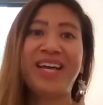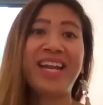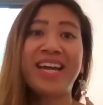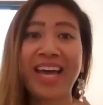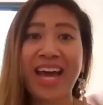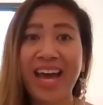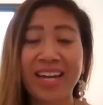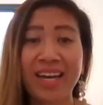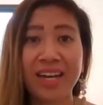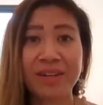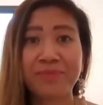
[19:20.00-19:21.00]
And
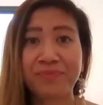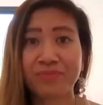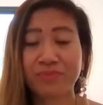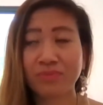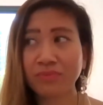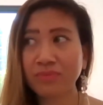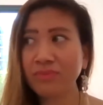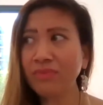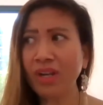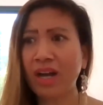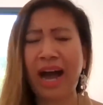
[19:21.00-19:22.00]
again,
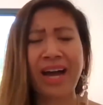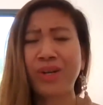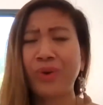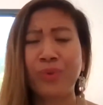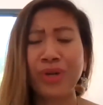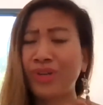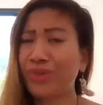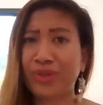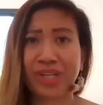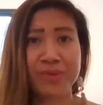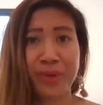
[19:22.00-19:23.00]
I don't want you
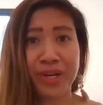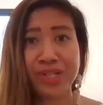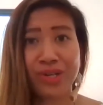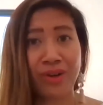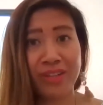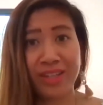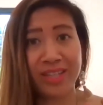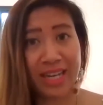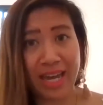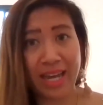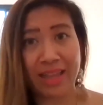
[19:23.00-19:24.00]
to experience all the
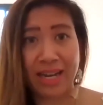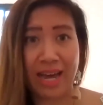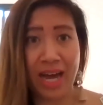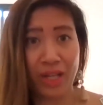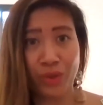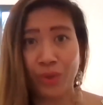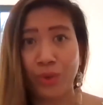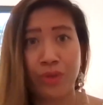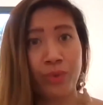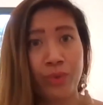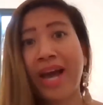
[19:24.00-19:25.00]
delay that I had to go
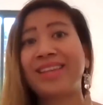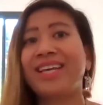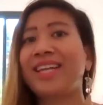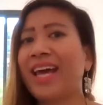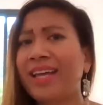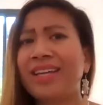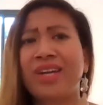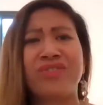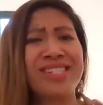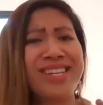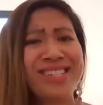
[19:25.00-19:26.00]
through. I delayed
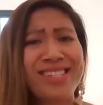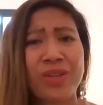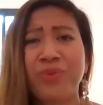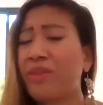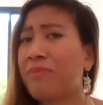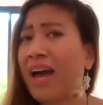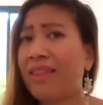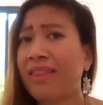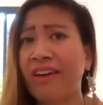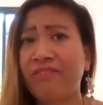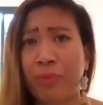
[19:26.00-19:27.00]
and resisted with my
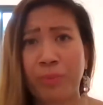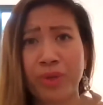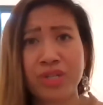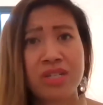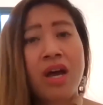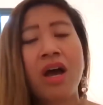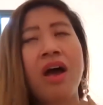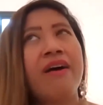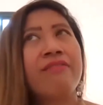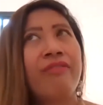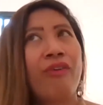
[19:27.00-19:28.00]
life purpose
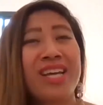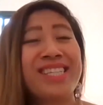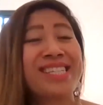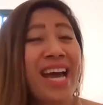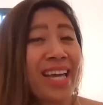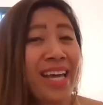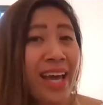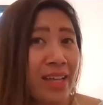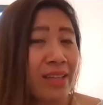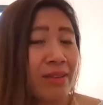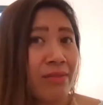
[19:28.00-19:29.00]
for a
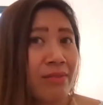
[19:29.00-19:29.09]
decade